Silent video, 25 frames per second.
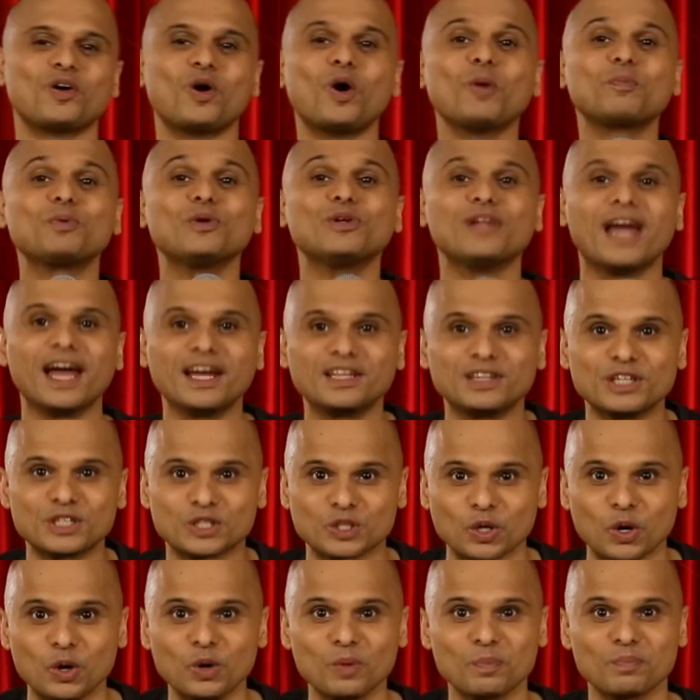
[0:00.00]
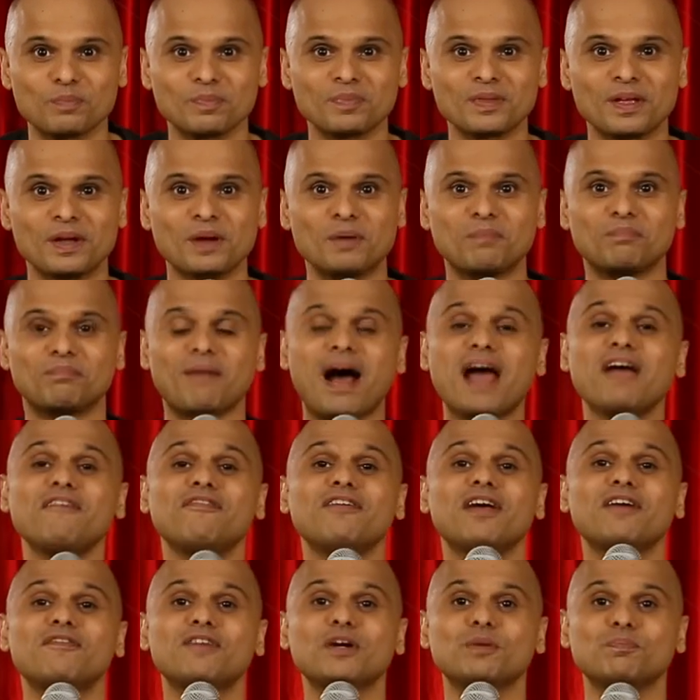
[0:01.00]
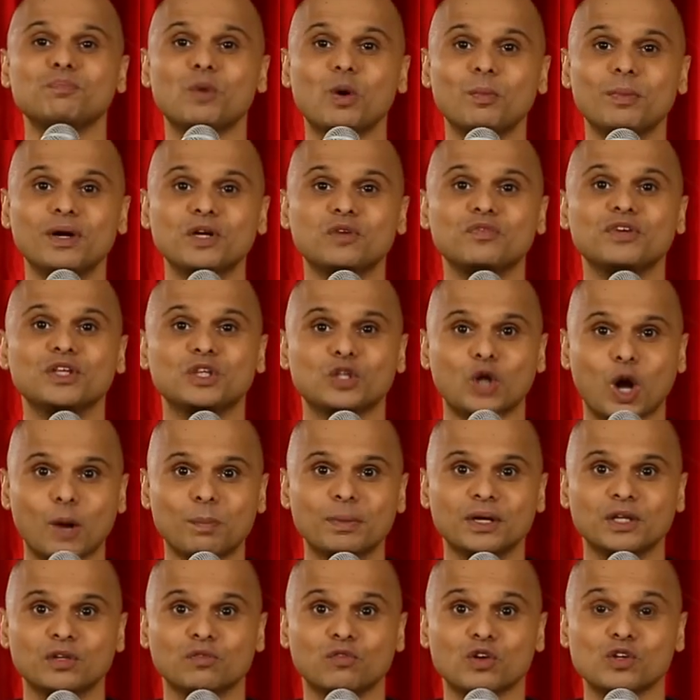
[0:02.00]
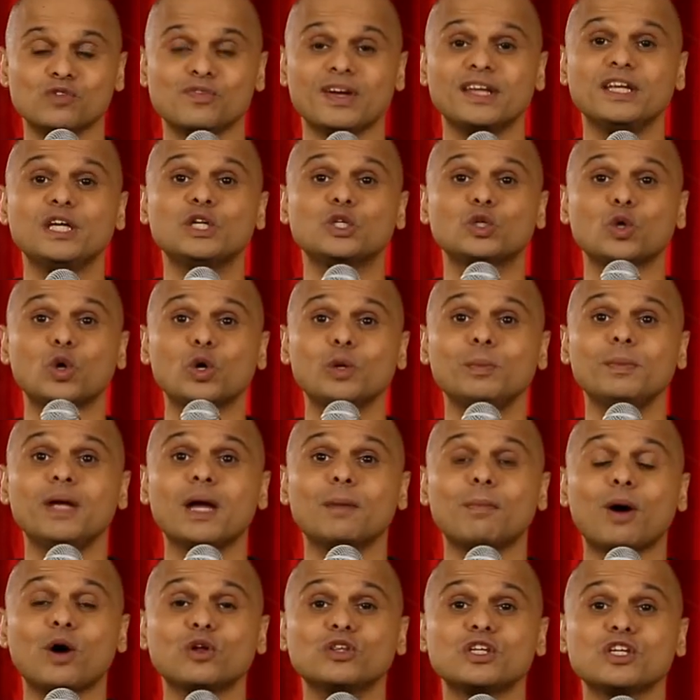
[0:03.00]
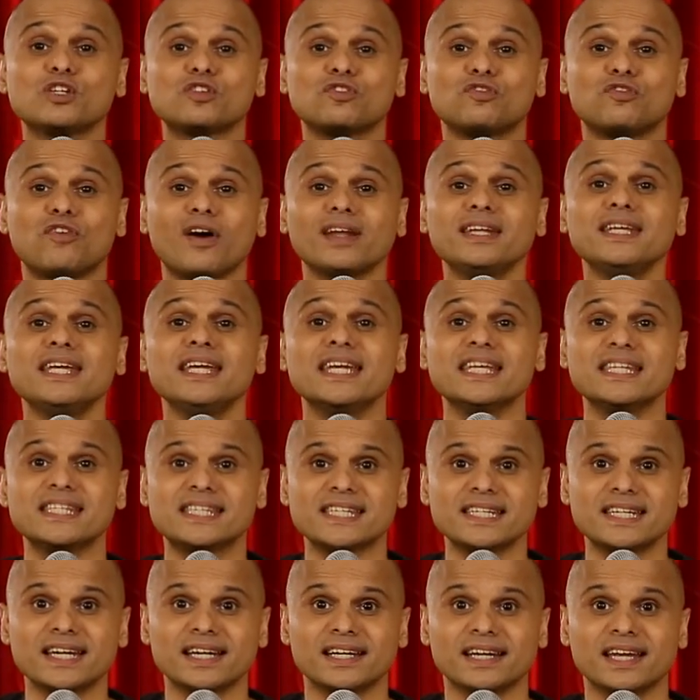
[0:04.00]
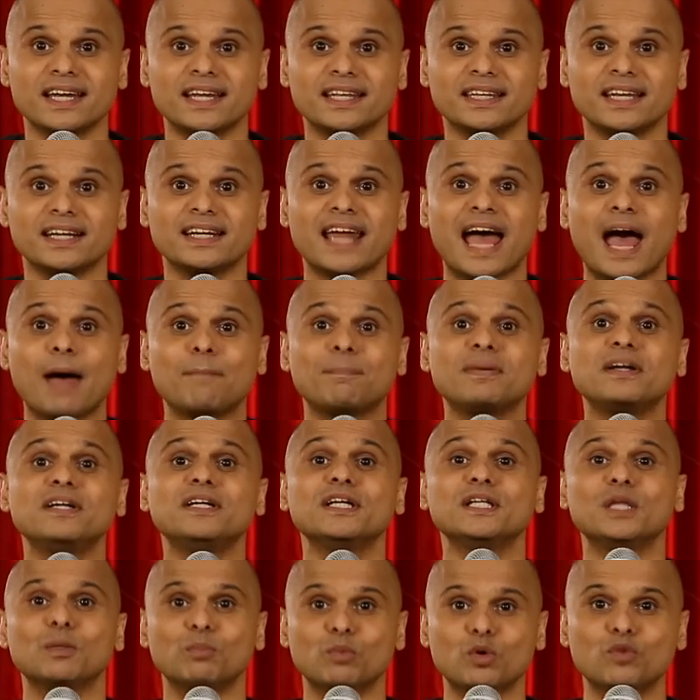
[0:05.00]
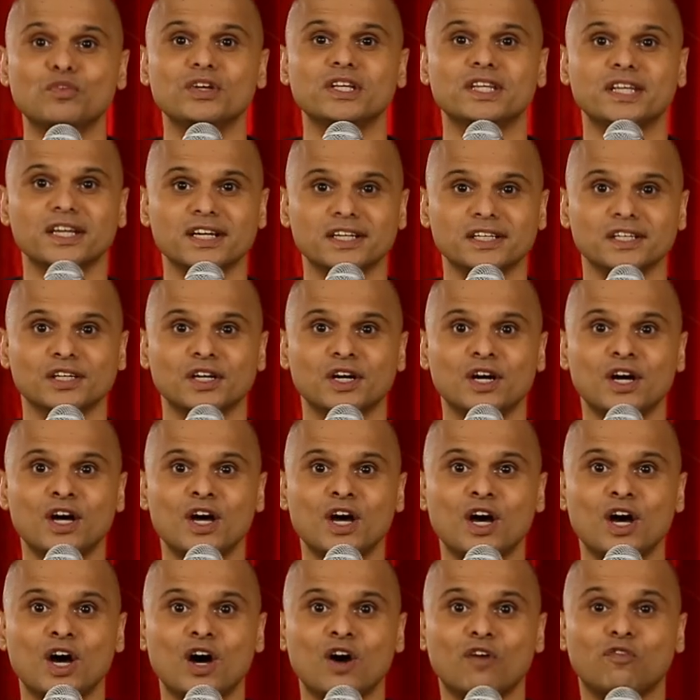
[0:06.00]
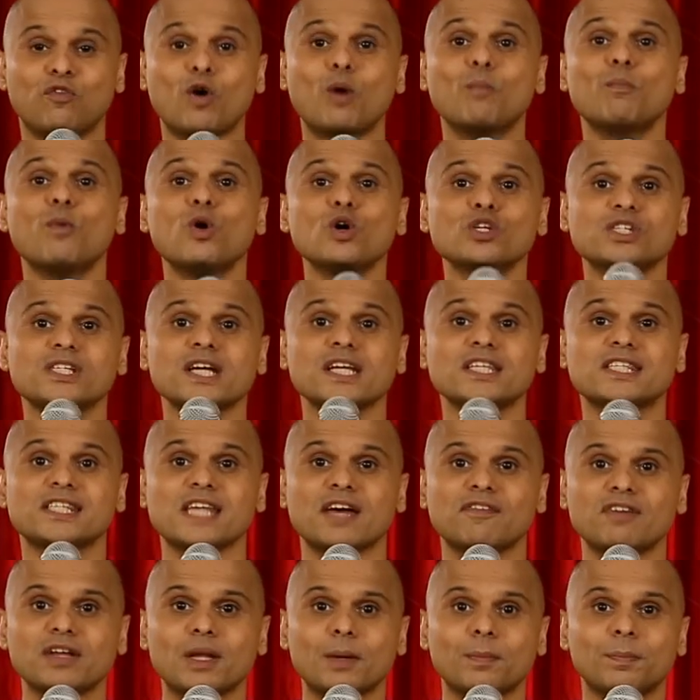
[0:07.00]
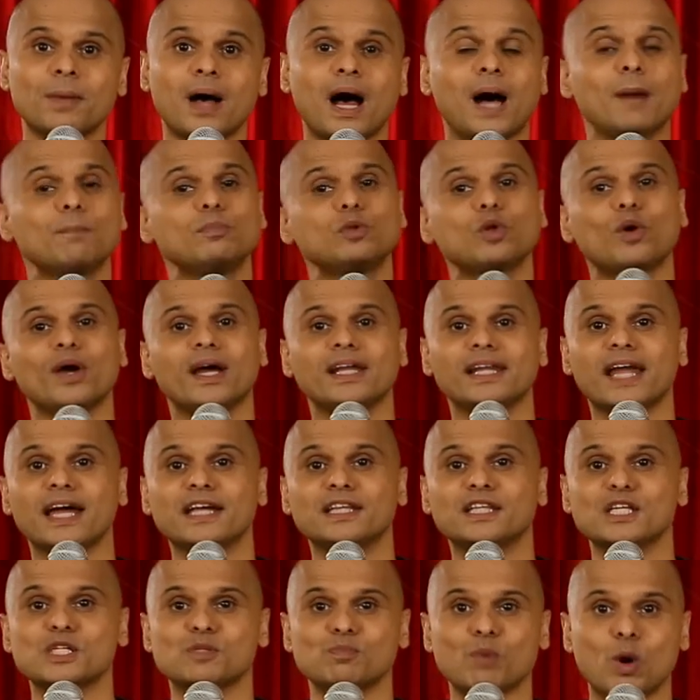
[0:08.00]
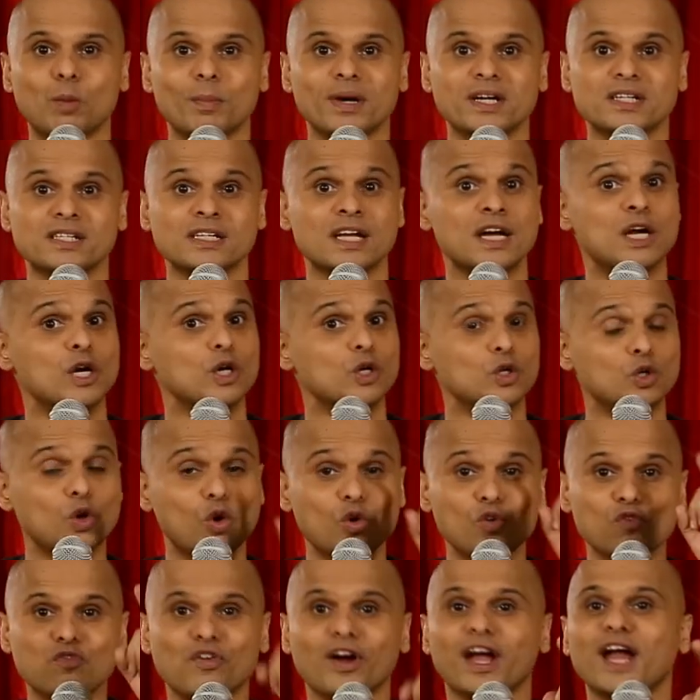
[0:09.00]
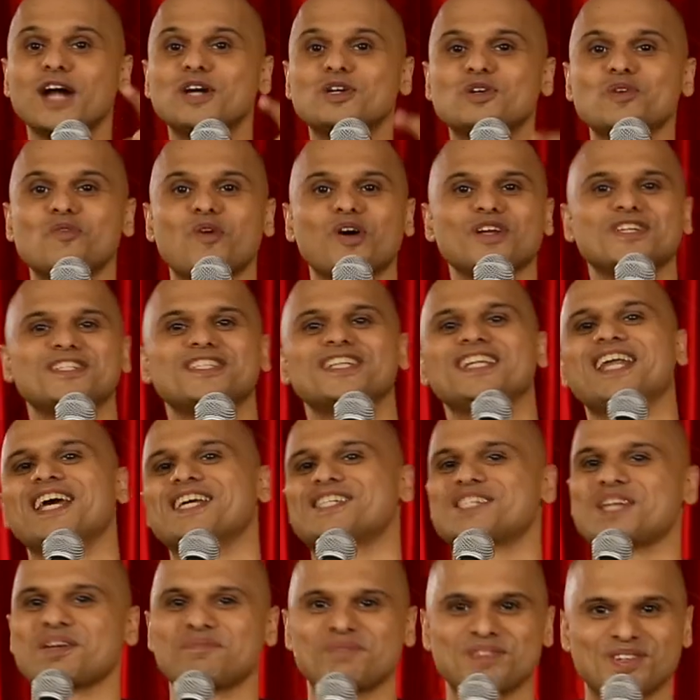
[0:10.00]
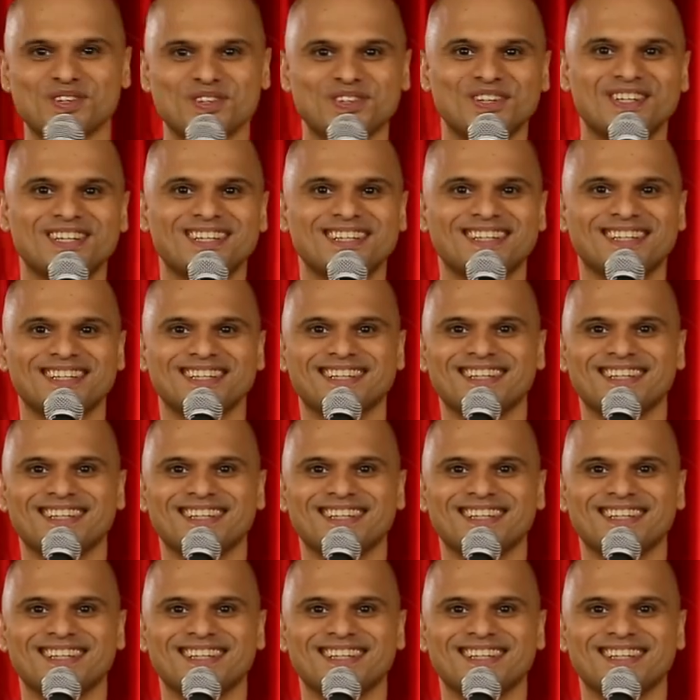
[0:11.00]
Hope you liked the show. My favorite moment with Robin was when he told me about this funny incident that happened in the movie theater. For more such 7 Up, Hum To Hai Like This moments, don't forget to watch the next episode.